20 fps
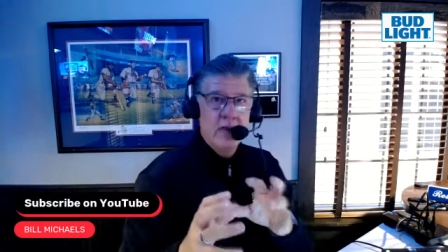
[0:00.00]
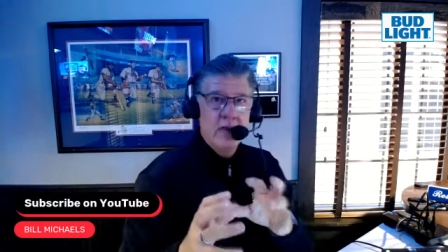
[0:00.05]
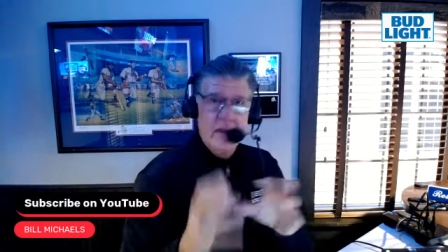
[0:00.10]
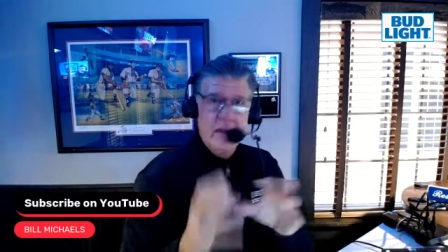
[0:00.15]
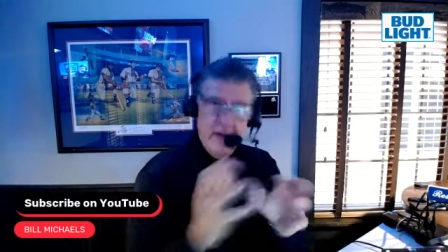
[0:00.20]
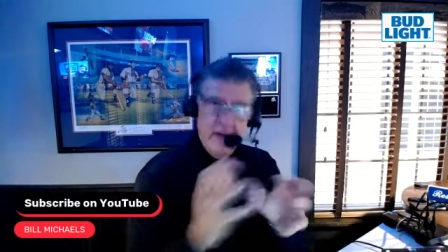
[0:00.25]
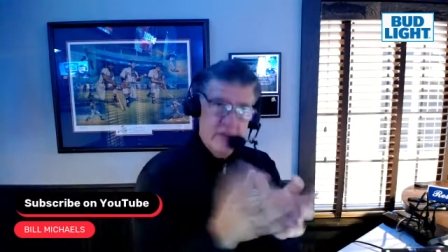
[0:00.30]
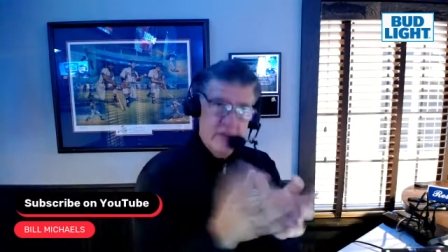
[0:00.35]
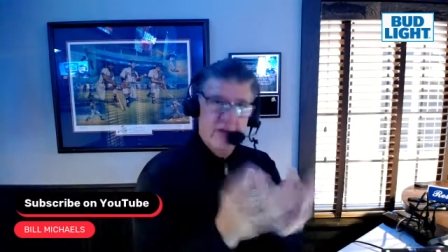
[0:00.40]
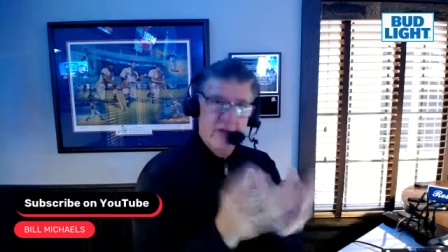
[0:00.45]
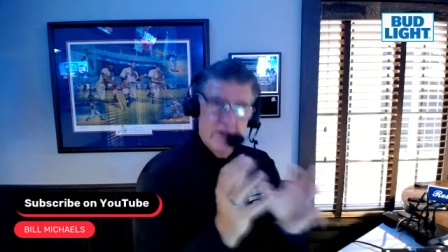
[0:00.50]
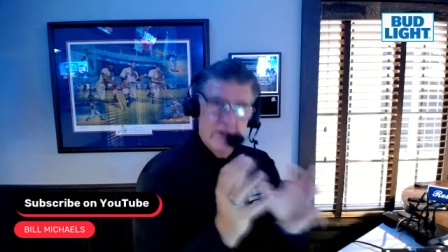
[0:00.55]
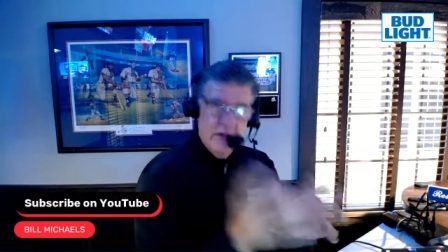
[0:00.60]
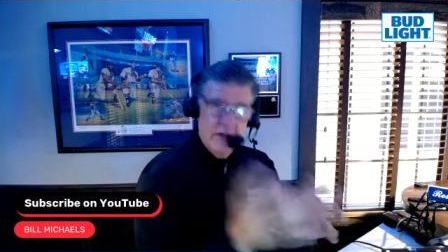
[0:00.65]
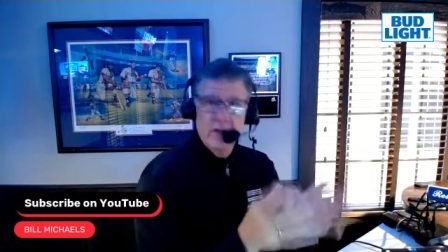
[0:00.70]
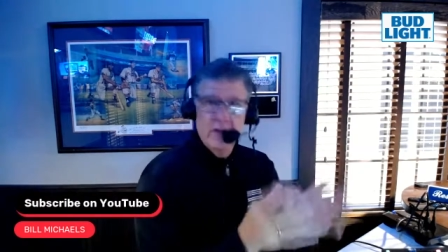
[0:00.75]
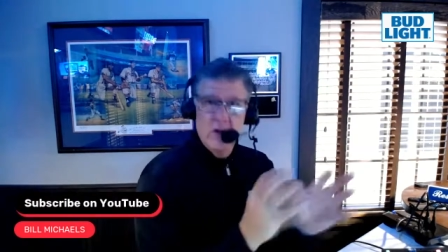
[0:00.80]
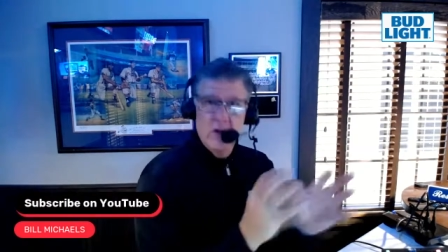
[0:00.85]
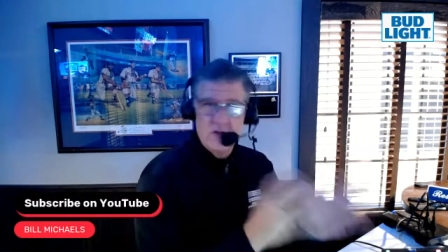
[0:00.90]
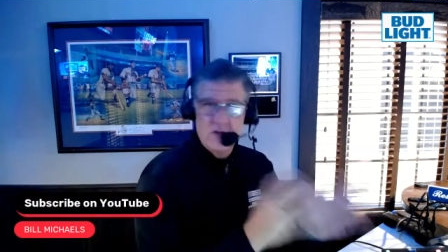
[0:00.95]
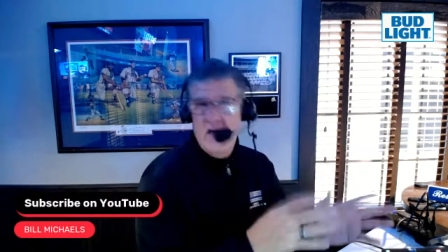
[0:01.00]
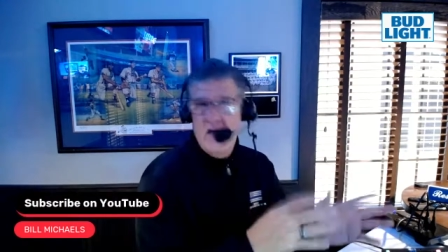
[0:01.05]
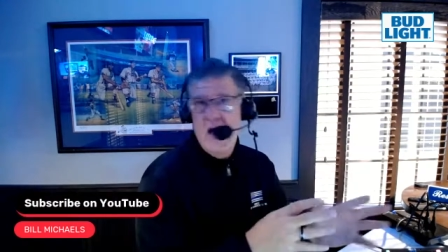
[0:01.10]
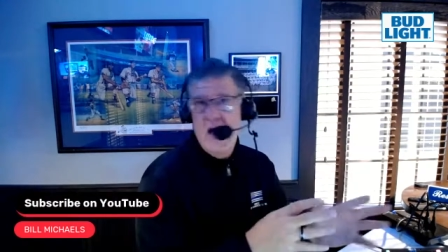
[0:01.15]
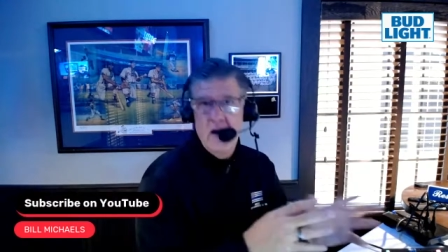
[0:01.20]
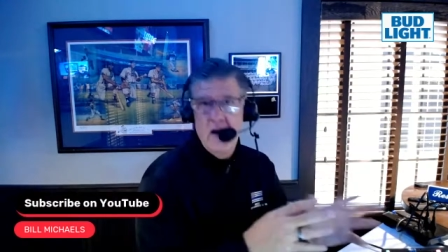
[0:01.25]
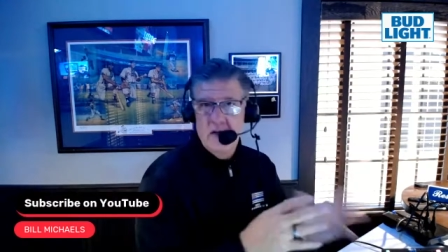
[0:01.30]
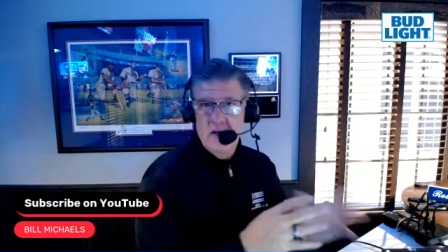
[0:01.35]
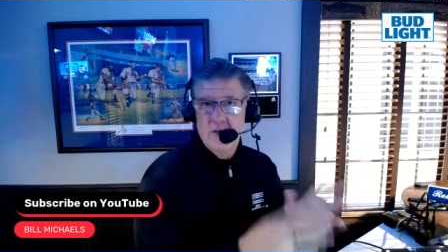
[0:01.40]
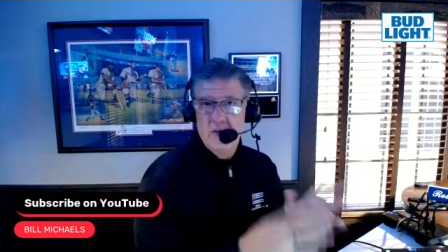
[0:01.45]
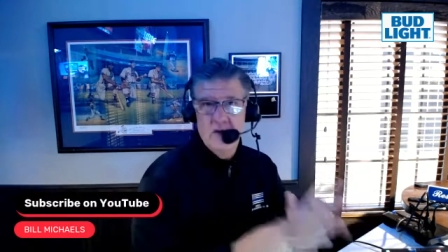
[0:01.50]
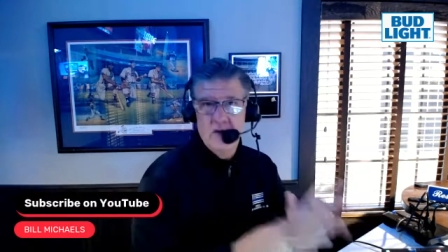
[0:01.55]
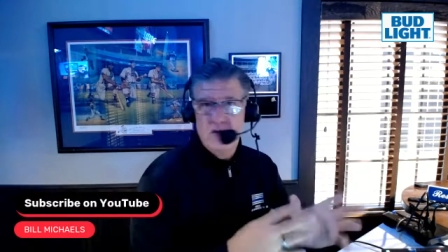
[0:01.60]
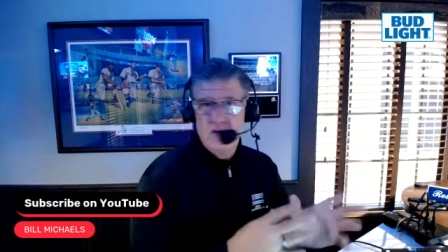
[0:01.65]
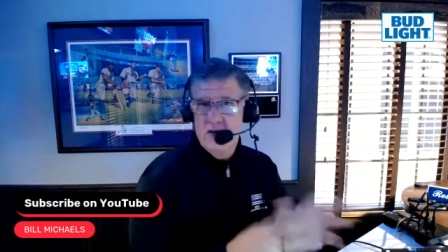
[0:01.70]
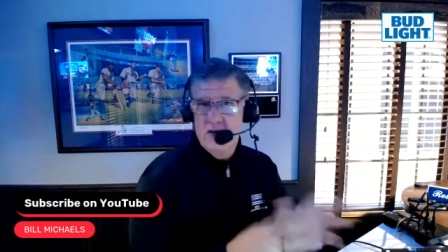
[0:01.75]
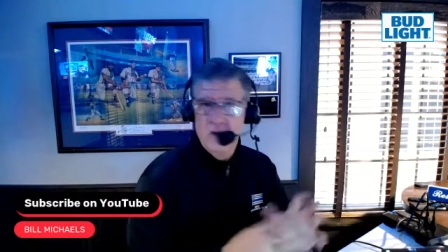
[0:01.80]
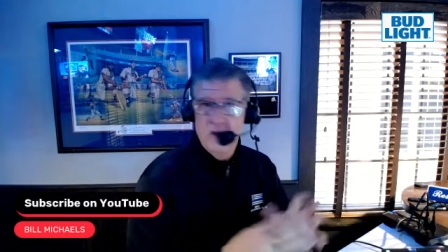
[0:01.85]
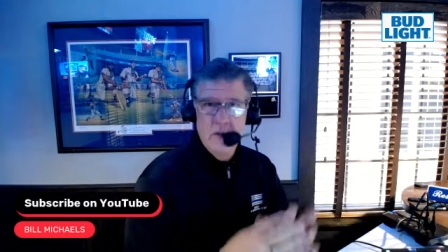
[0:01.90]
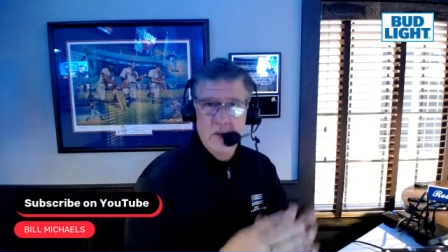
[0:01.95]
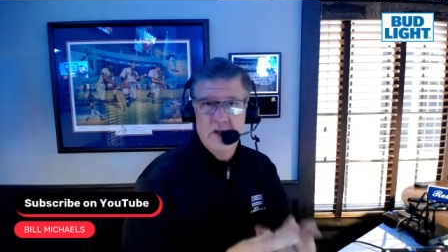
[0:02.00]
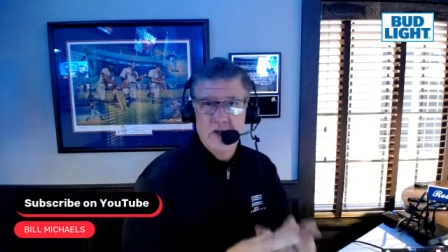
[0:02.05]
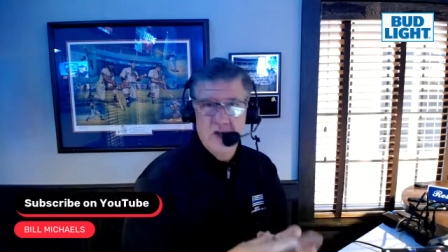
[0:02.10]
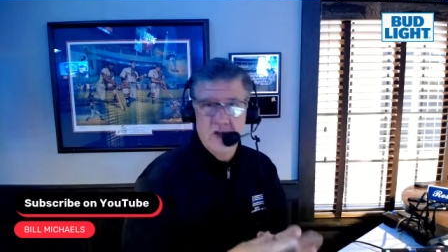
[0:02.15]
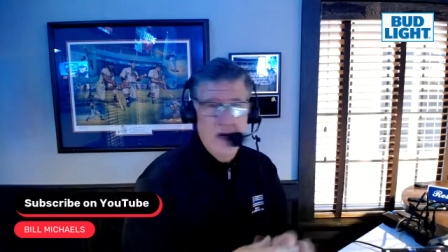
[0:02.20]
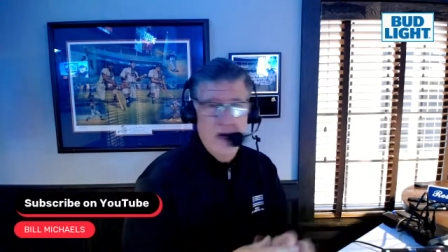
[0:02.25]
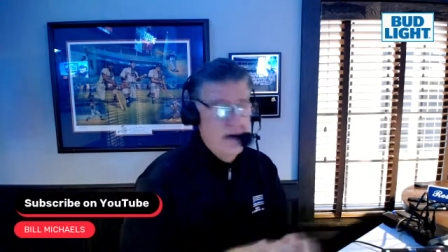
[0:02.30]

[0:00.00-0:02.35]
and then as the sun goes down, it puts you in a little bit of shade